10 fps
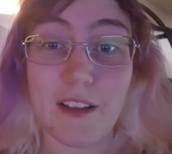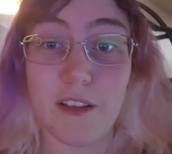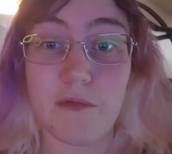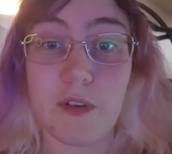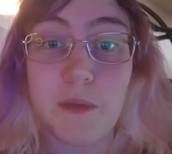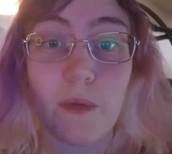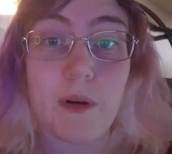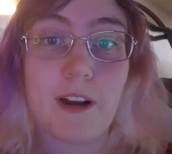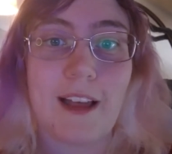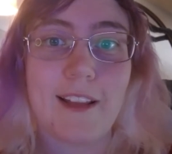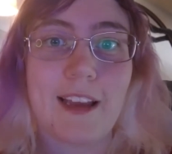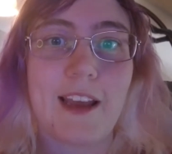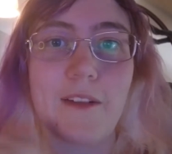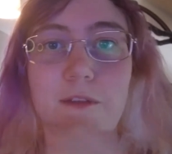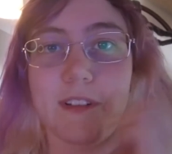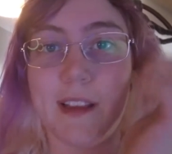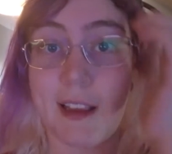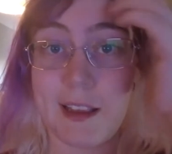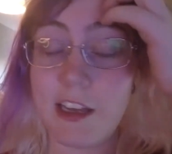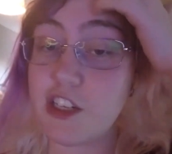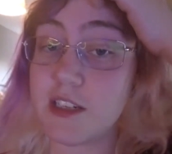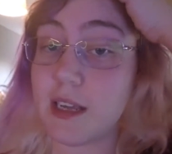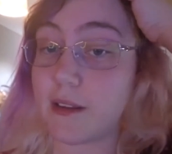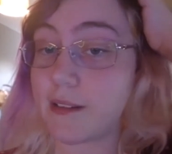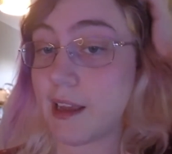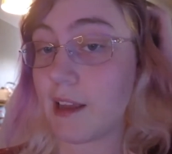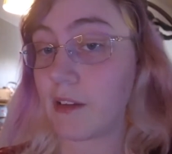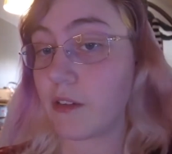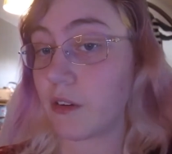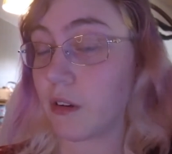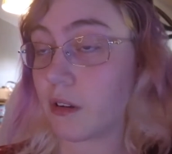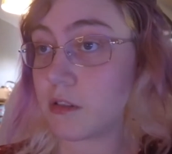of the room that we were allocating for a second kitchen downstairs. So